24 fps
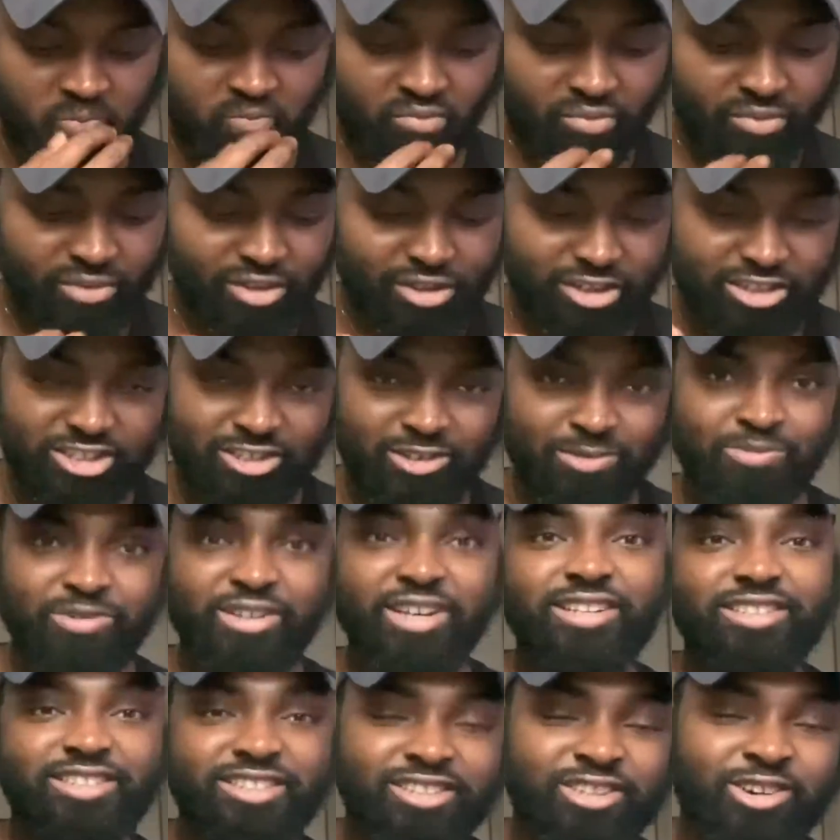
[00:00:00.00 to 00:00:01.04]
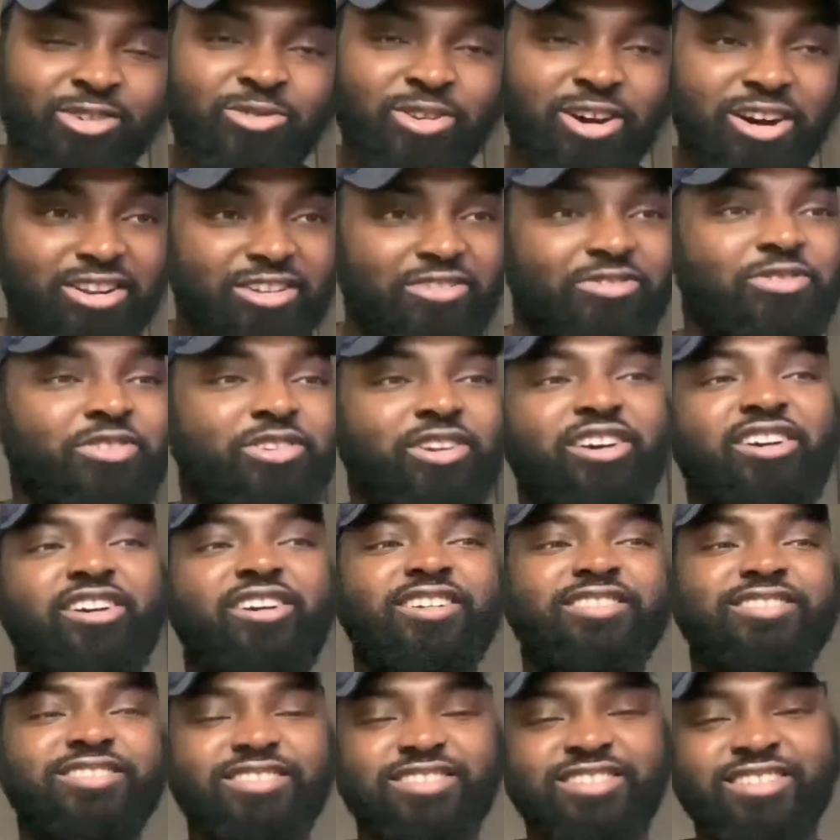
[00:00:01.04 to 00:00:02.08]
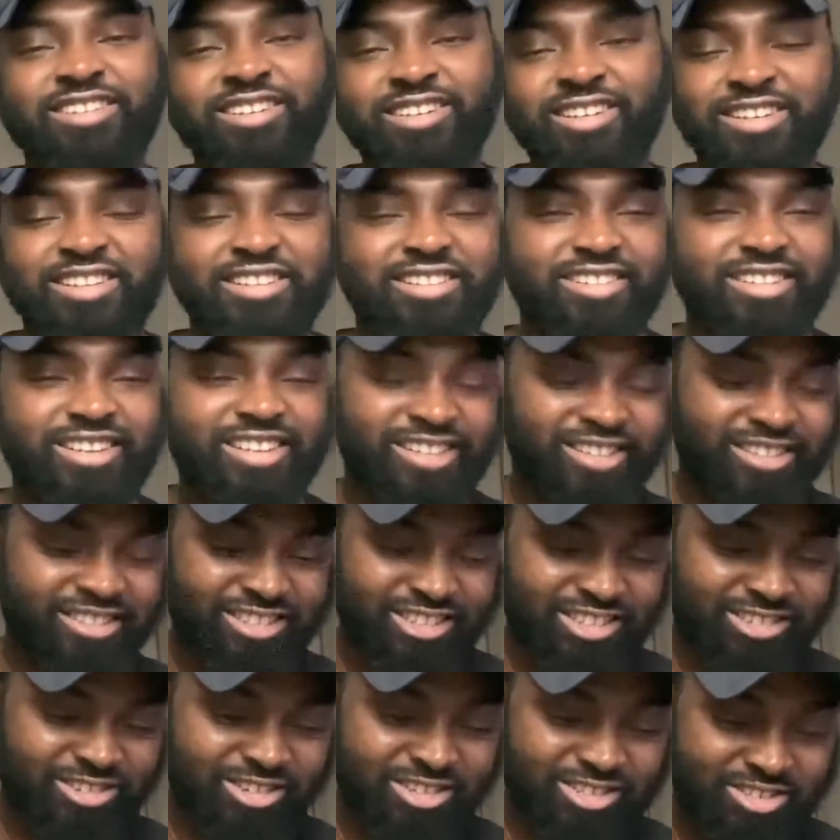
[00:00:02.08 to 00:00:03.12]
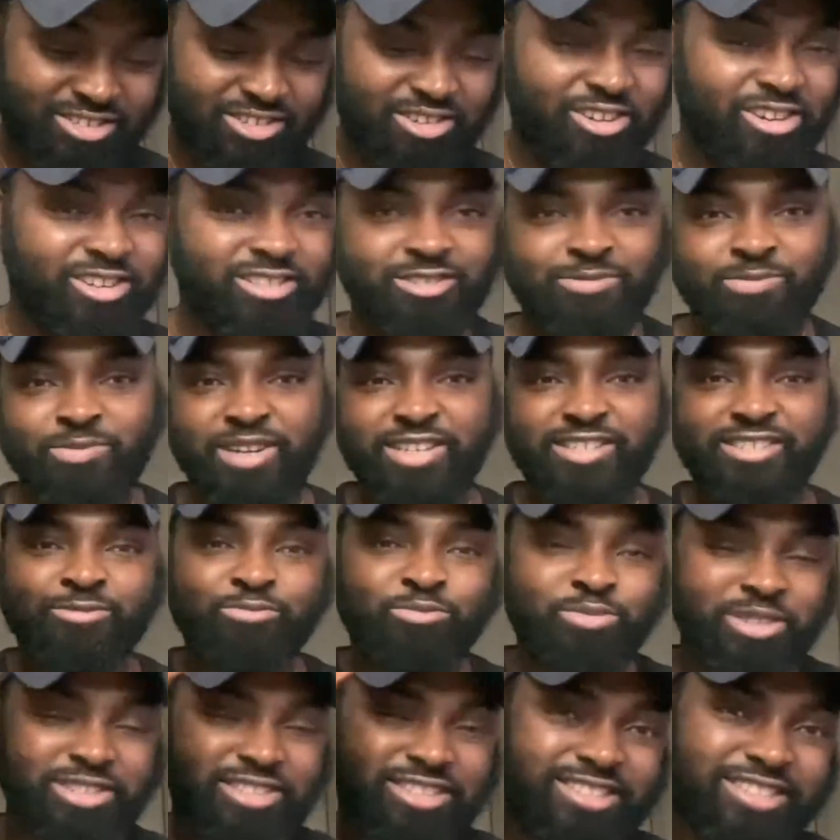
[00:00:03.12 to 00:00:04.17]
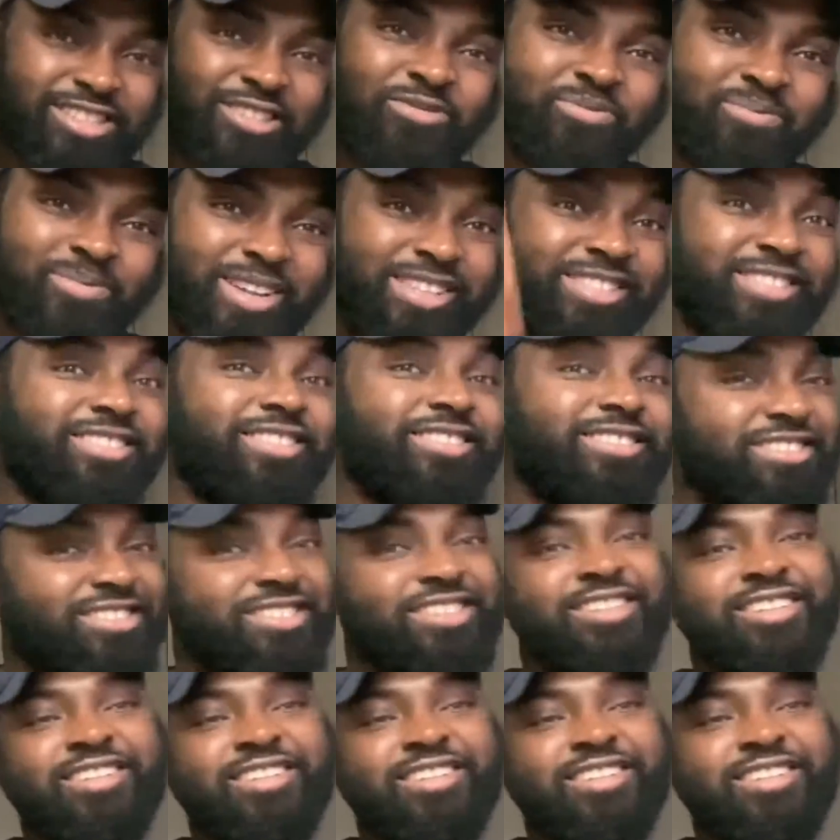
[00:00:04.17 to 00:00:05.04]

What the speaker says: just preaching the word of God, leaning towards God, present positive message,